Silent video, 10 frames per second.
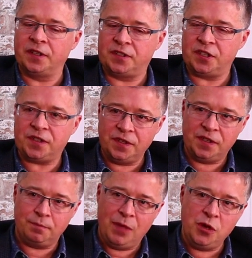Just at this
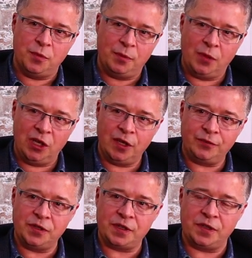moment, my life
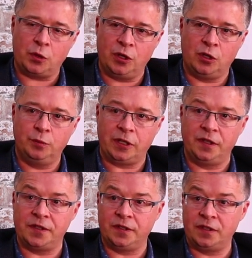is quite complicated.
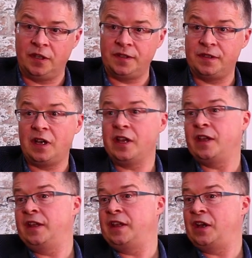So
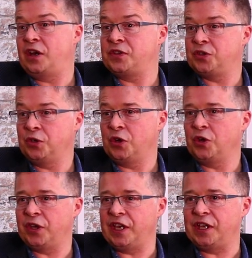I took on
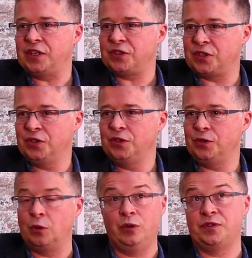a
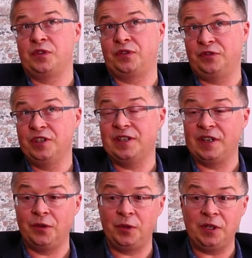
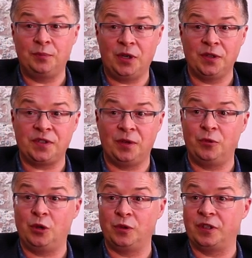3-day-a-week part-time
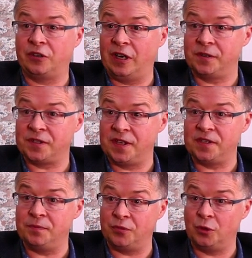role with the Crown Estate
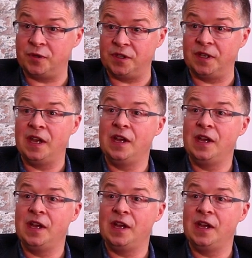in property